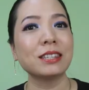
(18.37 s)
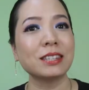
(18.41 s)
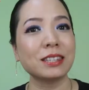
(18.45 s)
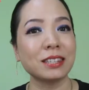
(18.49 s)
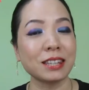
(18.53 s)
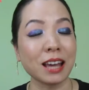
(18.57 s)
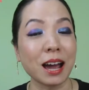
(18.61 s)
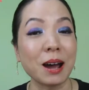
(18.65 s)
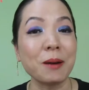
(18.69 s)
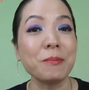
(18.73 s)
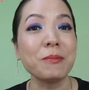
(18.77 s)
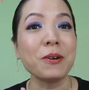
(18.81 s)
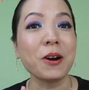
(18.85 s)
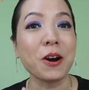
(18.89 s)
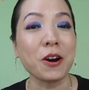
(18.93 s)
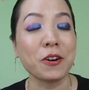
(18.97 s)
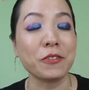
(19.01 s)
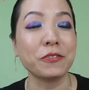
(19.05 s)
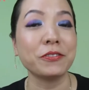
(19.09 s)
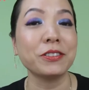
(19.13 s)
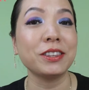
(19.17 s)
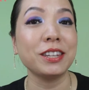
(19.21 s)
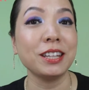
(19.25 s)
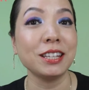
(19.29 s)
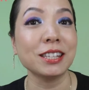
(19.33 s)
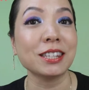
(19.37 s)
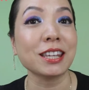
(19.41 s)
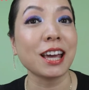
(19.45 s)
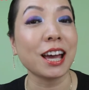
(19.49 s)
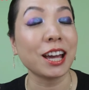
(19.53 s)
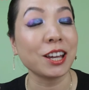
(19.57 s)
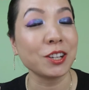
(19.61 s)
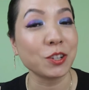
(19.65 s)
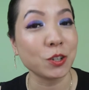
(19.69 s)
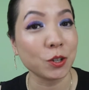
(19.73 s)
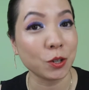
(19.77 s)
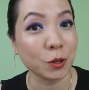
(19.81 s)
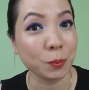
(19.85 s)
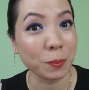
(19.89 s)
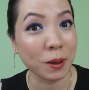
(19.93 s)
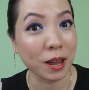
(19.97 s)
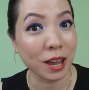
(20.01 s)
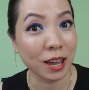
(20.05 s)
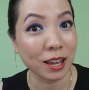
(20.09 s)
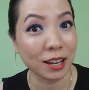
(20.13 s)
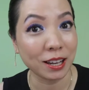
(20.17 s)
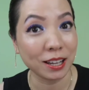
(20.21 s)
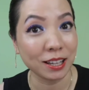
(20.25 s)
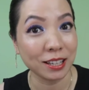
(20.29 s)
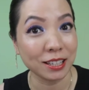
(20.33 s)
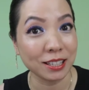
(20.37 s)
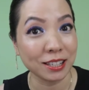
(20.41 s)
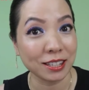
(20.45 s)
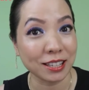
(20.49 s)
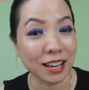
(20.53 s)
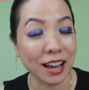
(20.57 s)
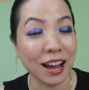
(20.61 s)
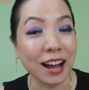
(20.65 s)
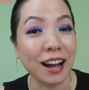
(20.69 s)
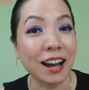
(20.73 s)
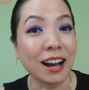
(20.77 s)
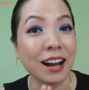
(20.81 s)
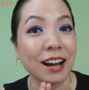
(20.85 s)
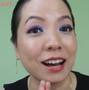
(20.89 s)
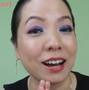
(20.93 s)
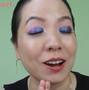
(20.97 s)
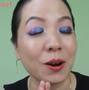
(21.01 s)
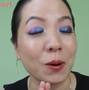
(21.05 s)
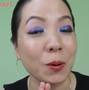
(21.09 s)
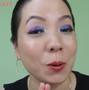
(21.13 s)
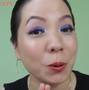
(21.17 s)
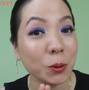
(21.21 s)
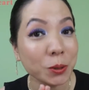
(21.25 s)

Some of these eyeshadow palettes are